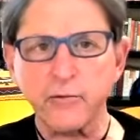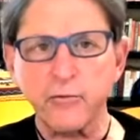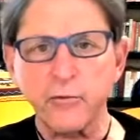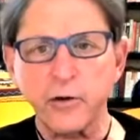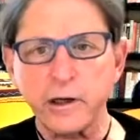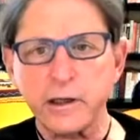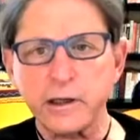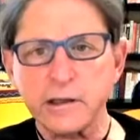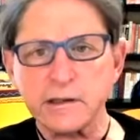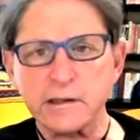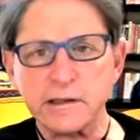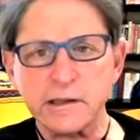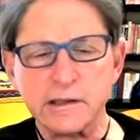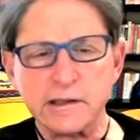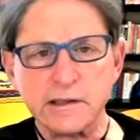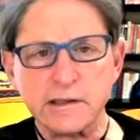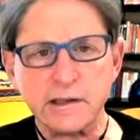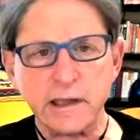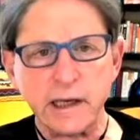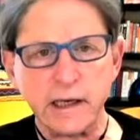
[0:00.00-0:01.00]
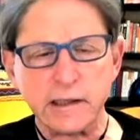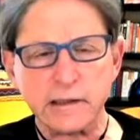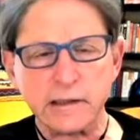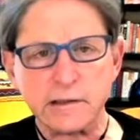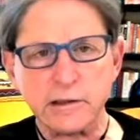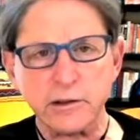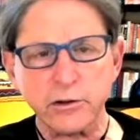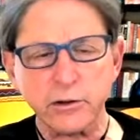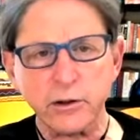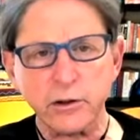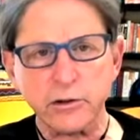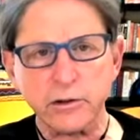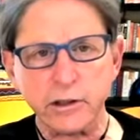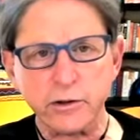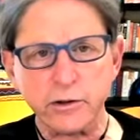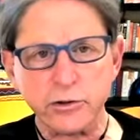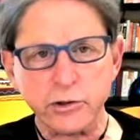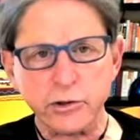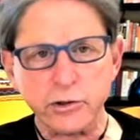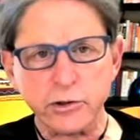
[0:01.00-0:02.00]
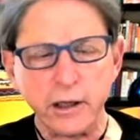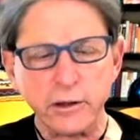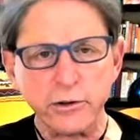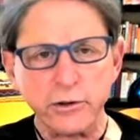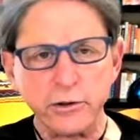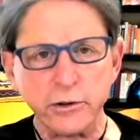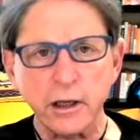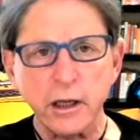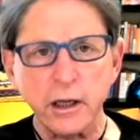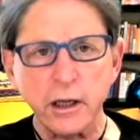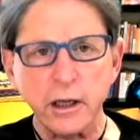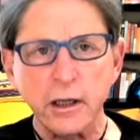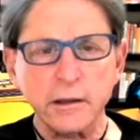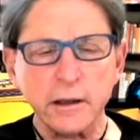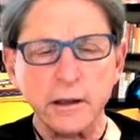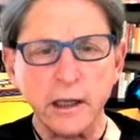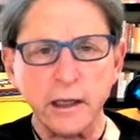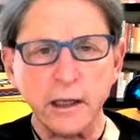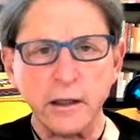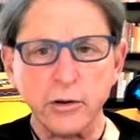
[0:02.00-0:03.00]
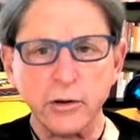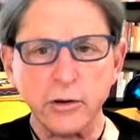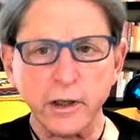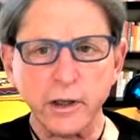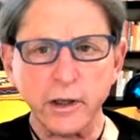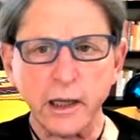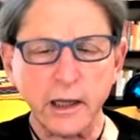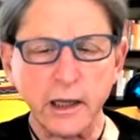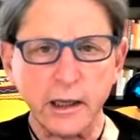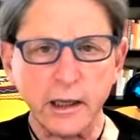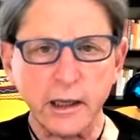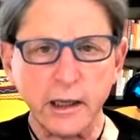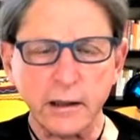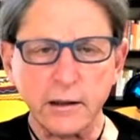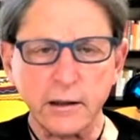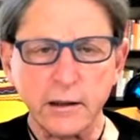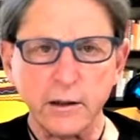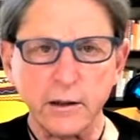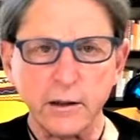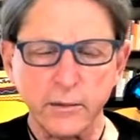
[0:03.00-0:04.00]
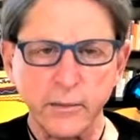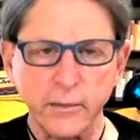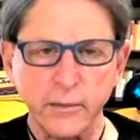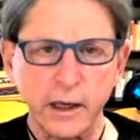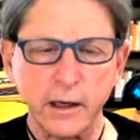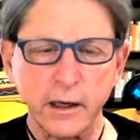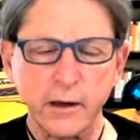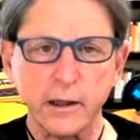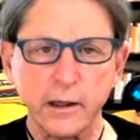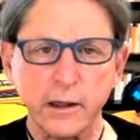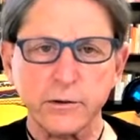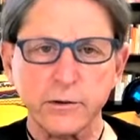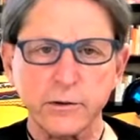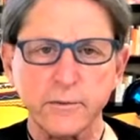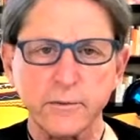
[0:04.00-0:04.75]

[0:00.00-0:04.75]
what is the stance you learned in childhood that you're bringing into the marriage?